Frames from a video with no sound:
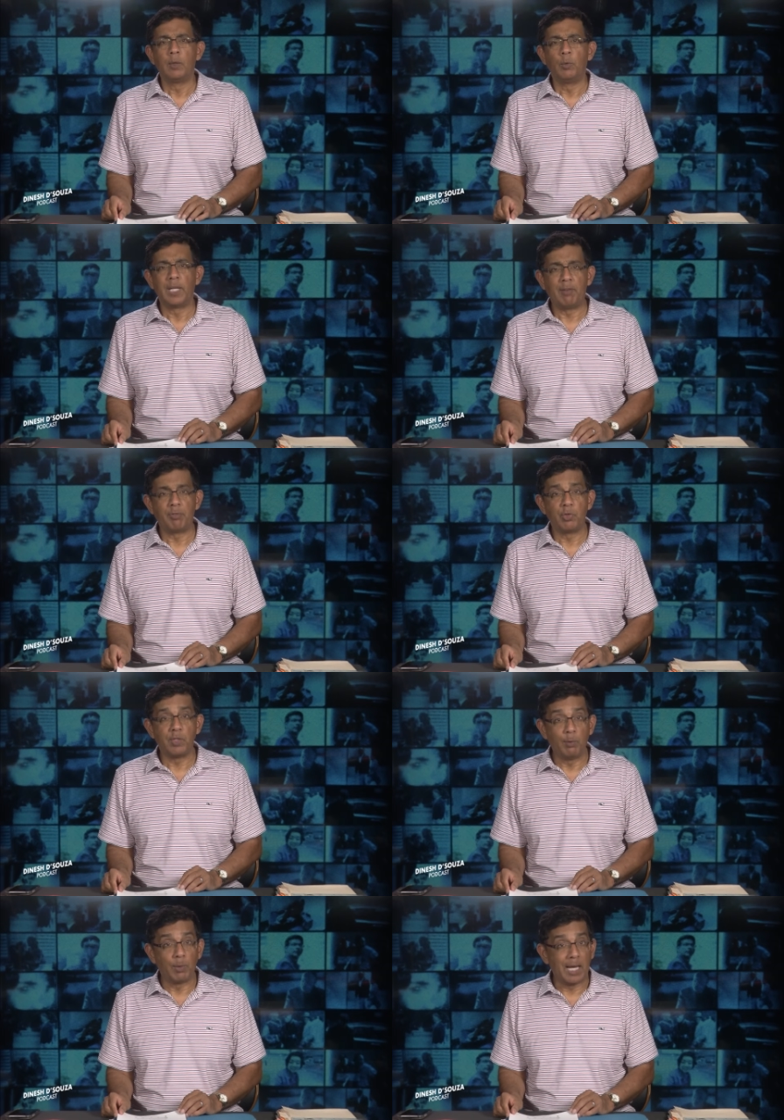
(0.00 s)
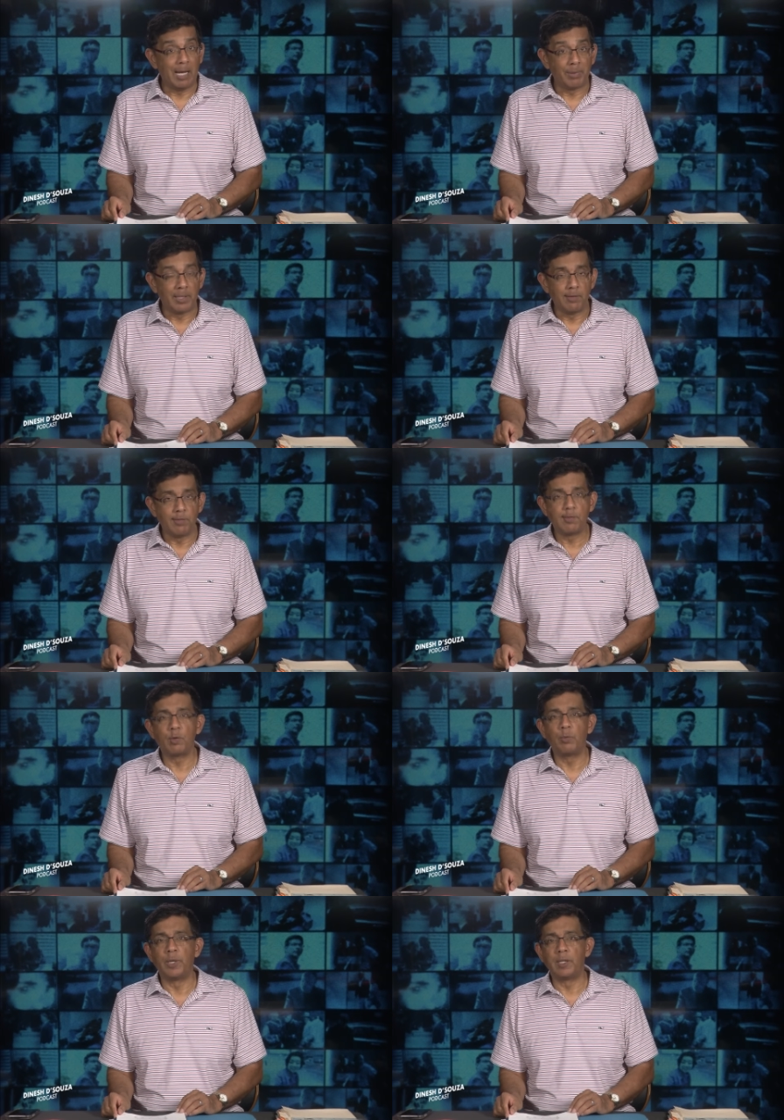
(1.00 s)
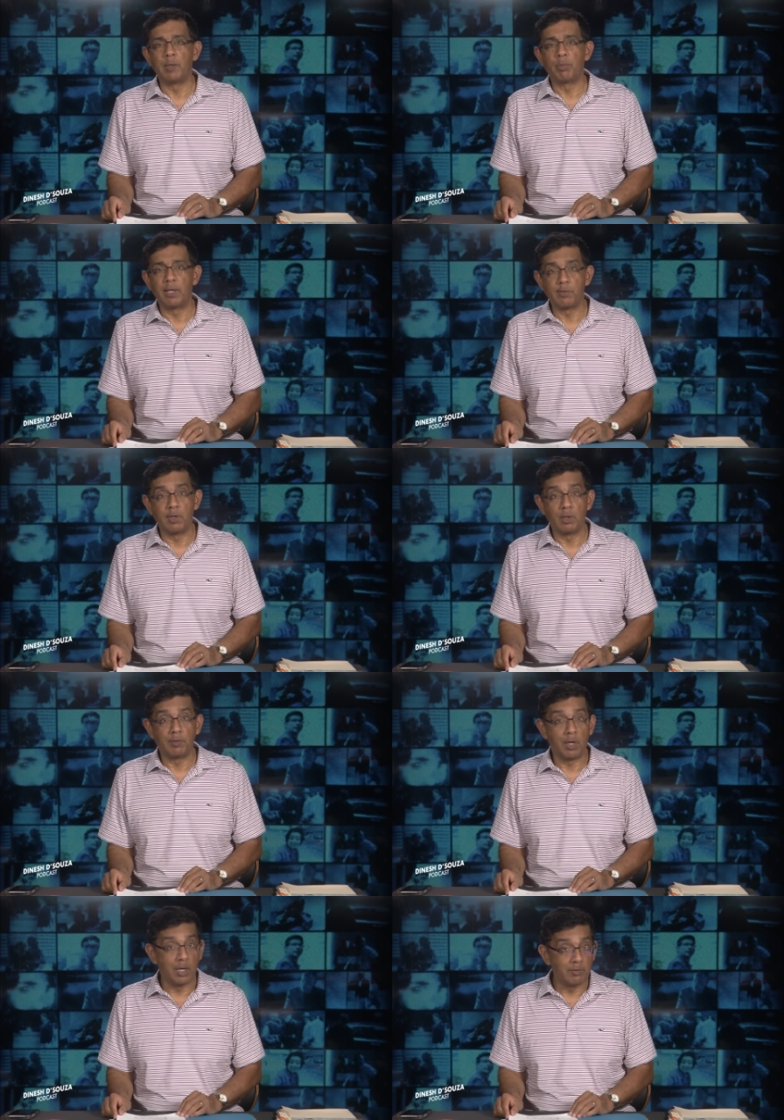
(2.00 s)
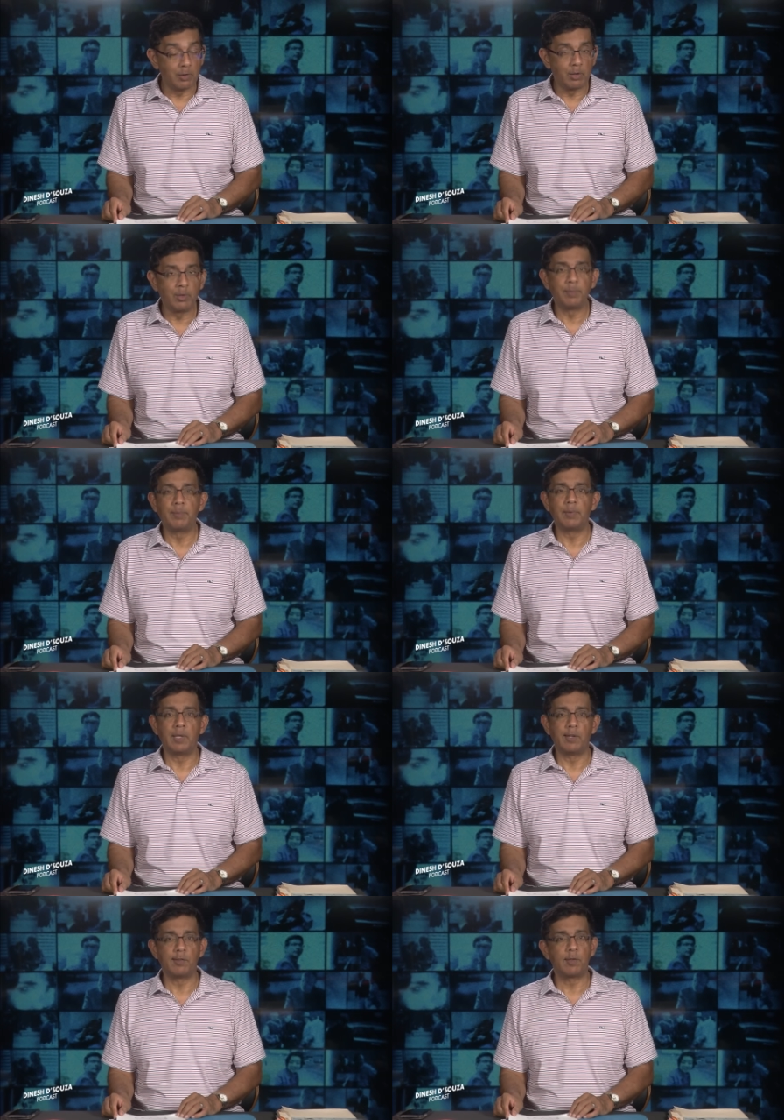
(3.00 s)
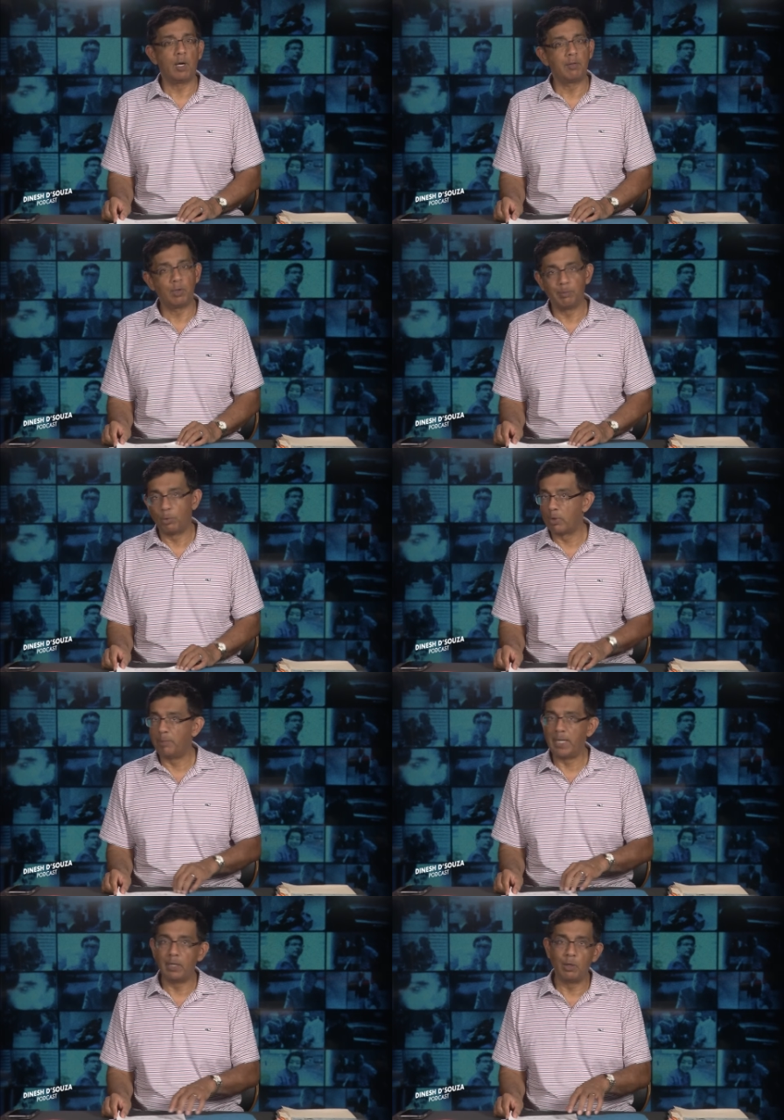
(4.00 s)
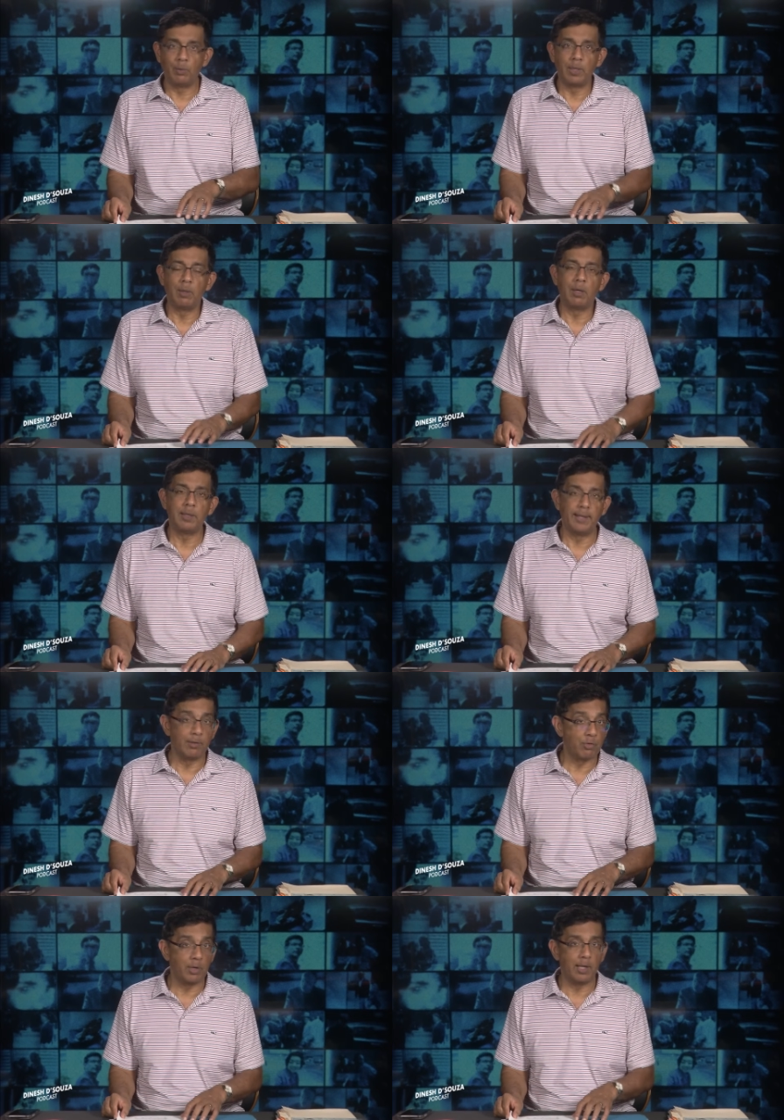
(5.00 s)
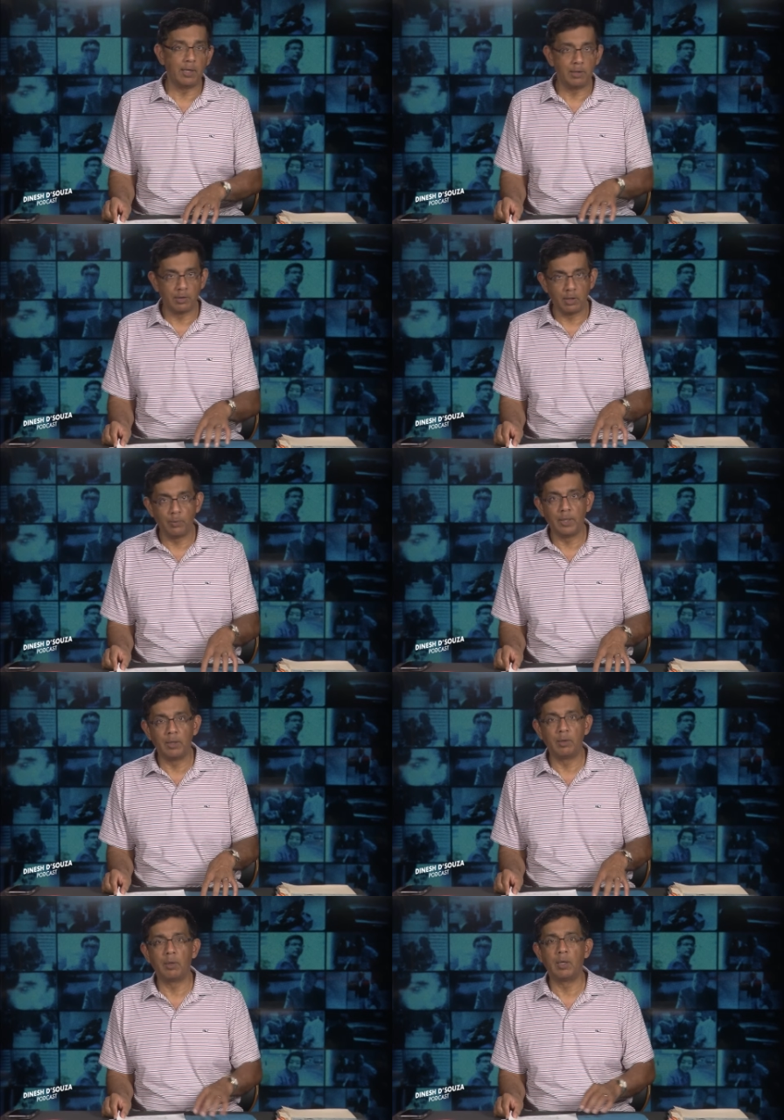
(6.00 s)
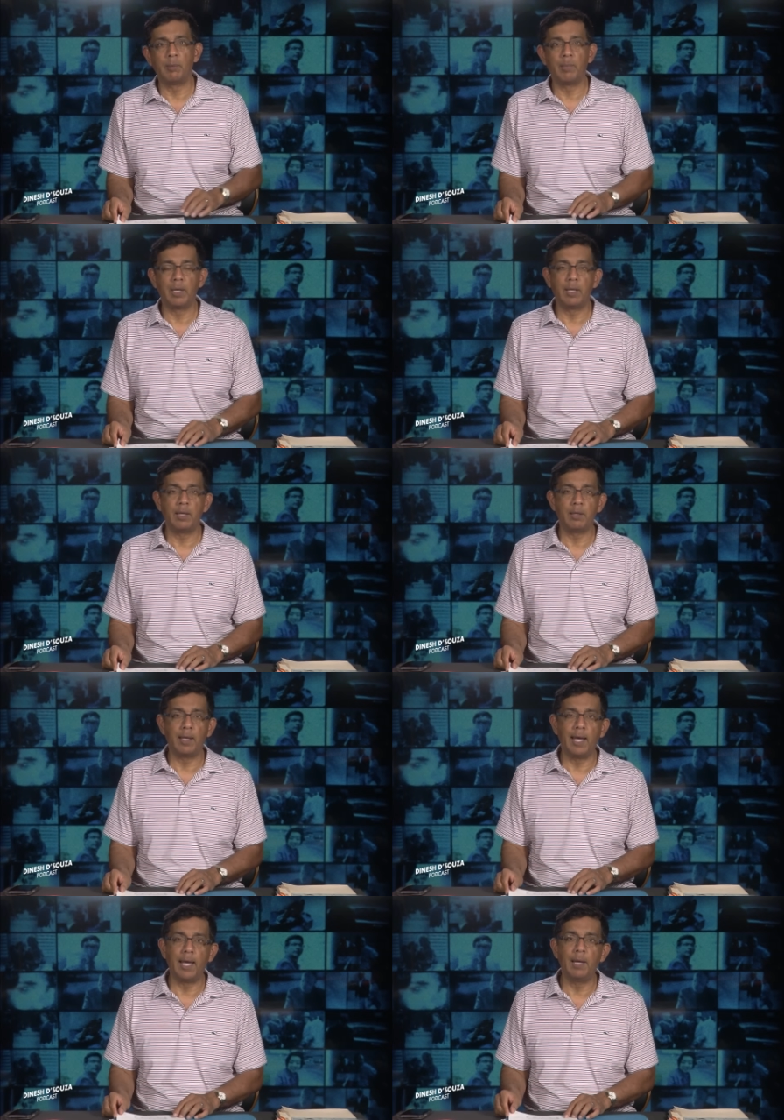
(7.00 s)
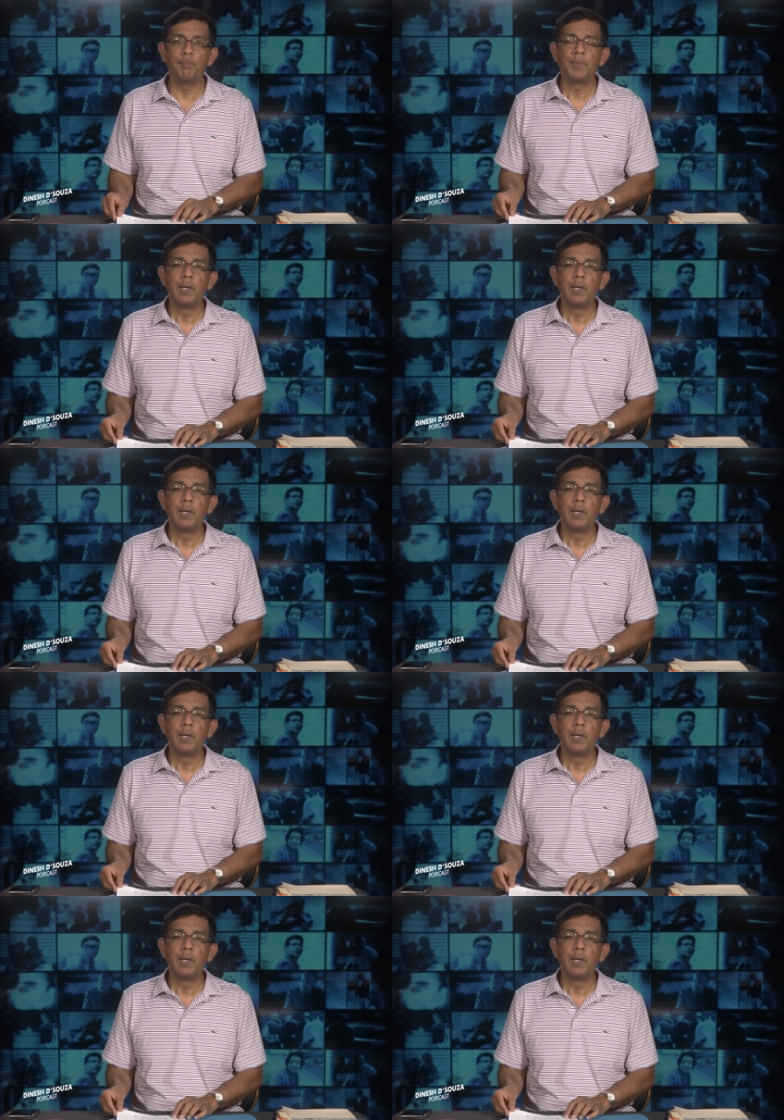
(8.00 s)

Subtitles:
we'll have to see what happens with the president of Harvard. There's Harvard board meeting going on yesterday, continuing Monday today.